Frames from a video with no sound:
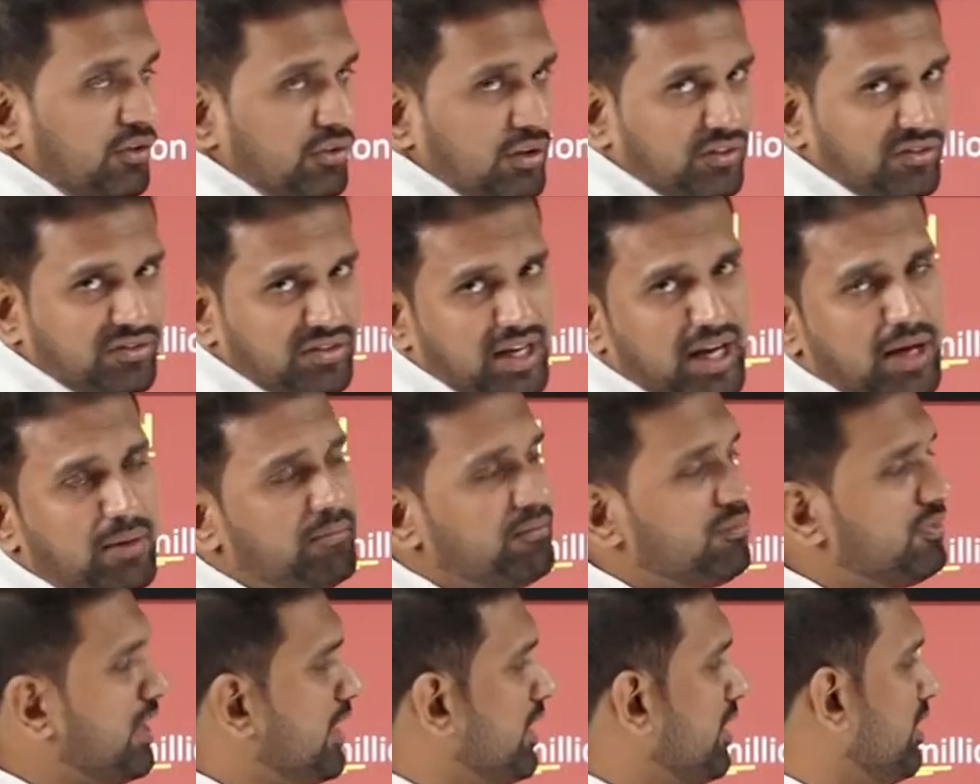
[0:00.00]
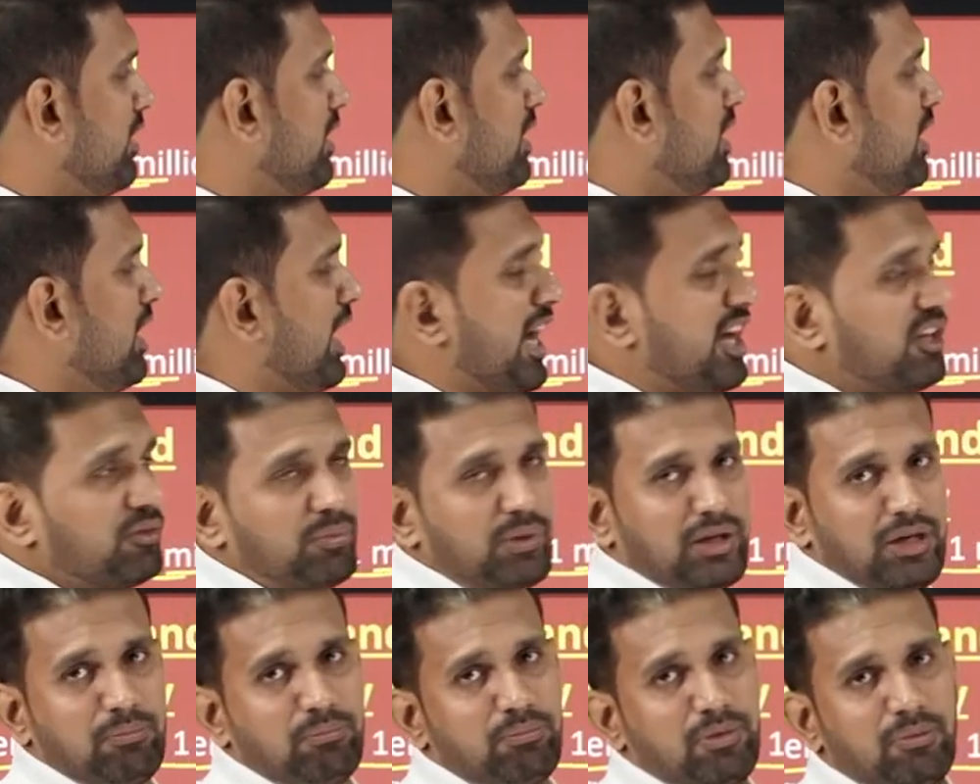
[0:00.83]
So same thing has
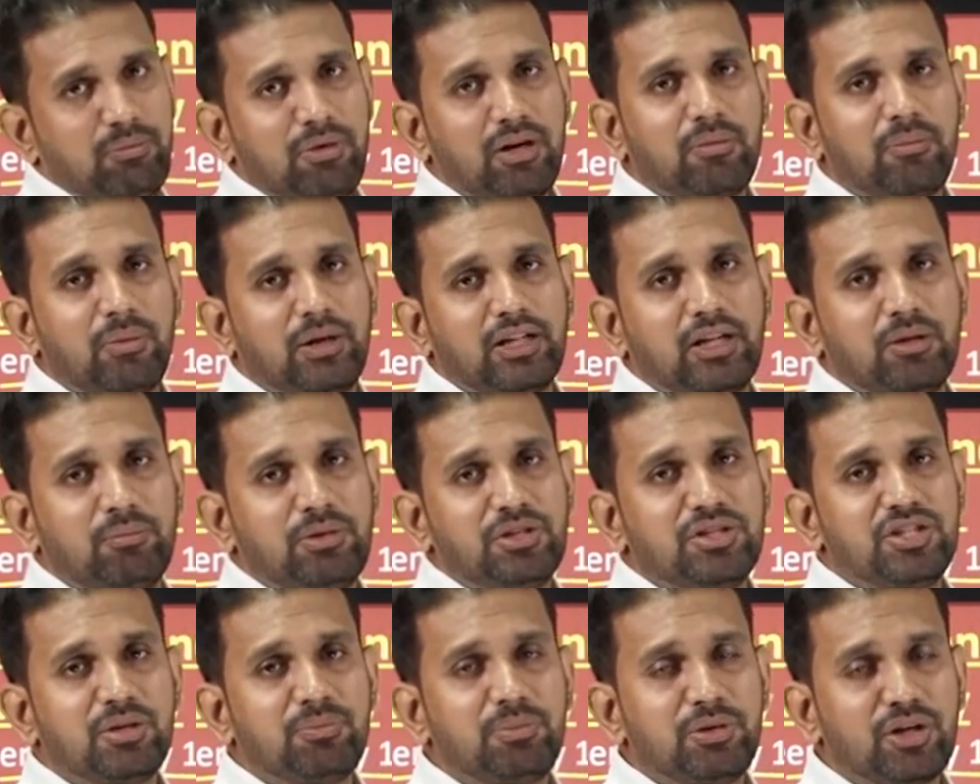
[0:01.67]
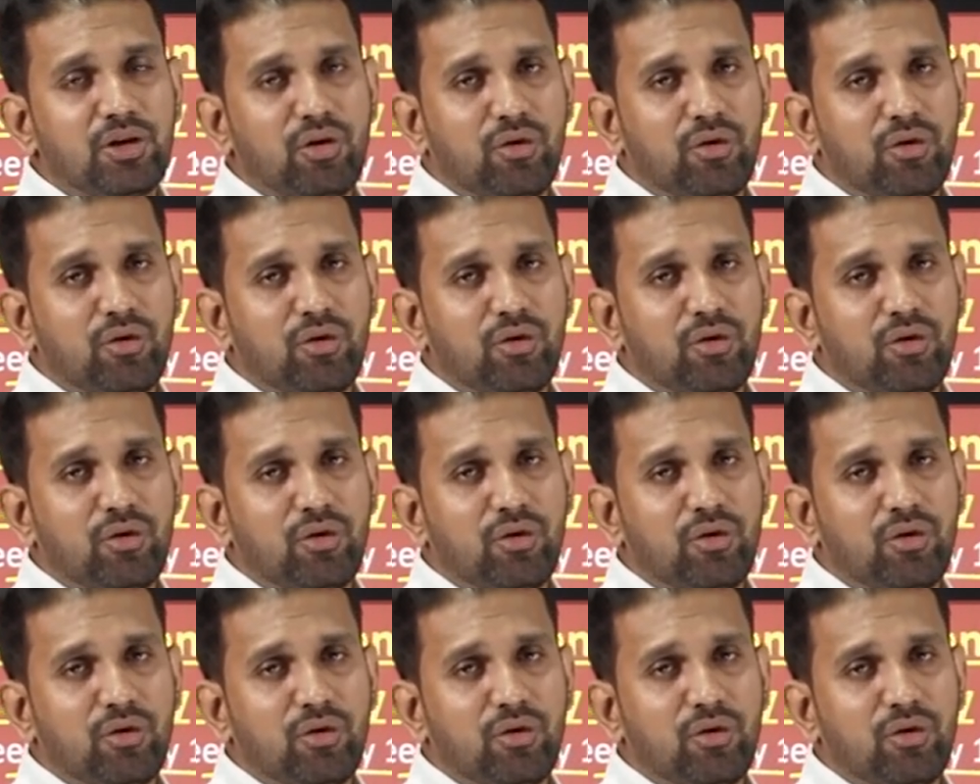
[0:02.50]
been implemented by the BJP